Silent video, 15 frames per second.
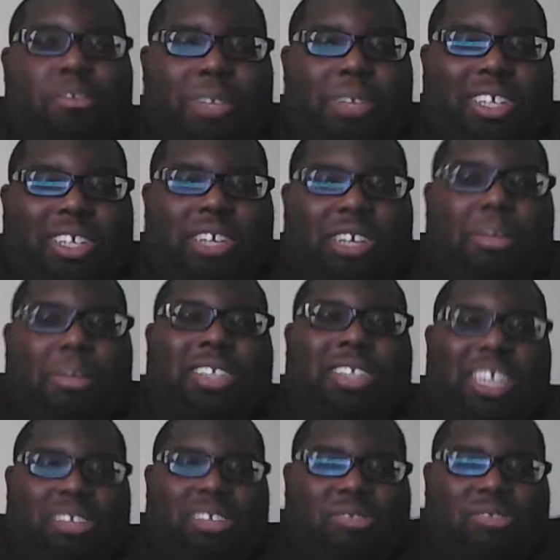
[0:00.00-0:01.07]
been good about
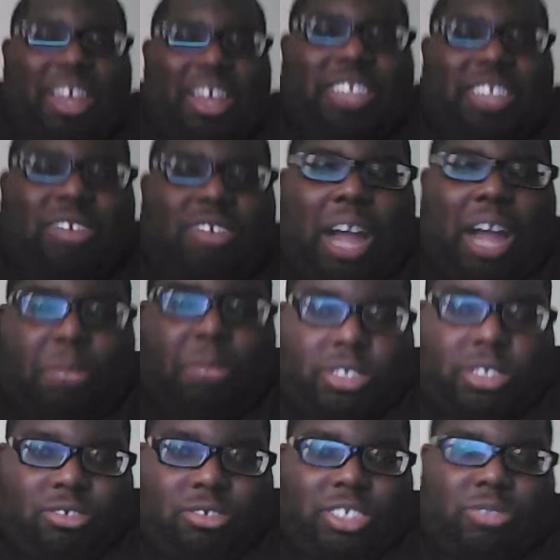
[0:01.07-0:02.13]
taking advantage of
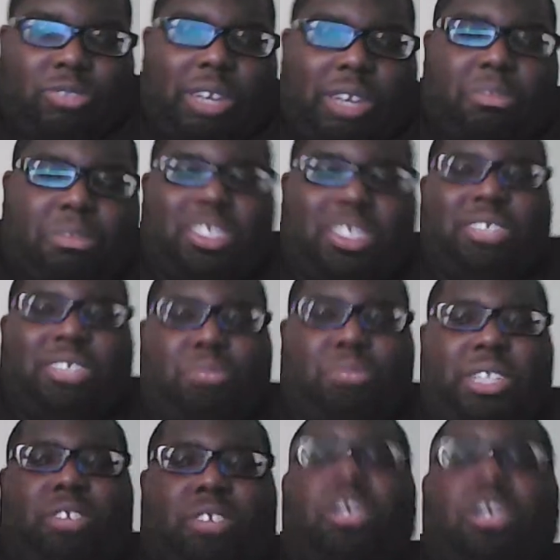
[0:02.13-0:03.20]
opportunities when they present
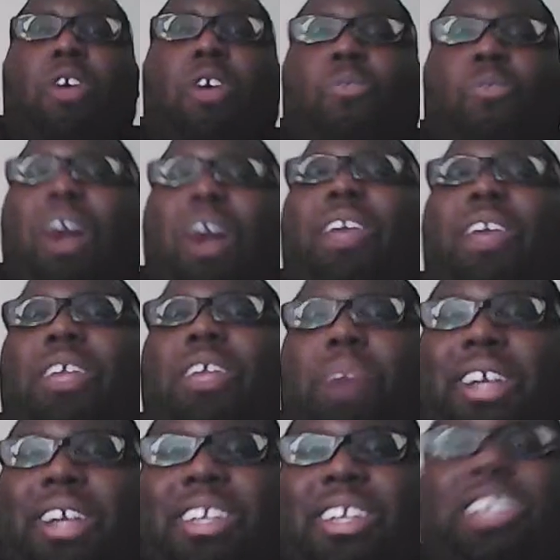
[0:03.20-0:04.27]
themselves. Why would
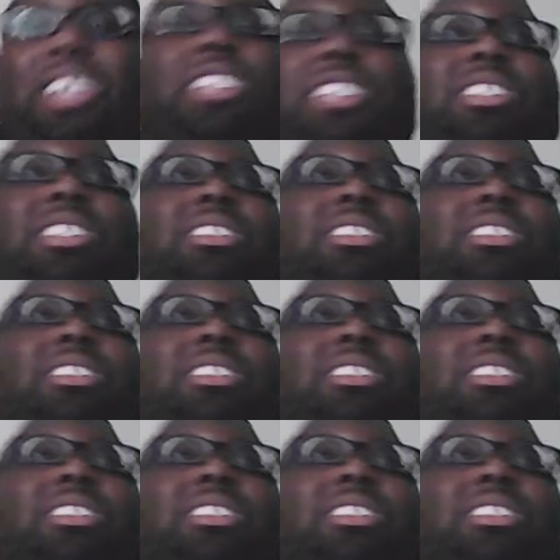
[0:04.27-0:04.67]
anybody think? Because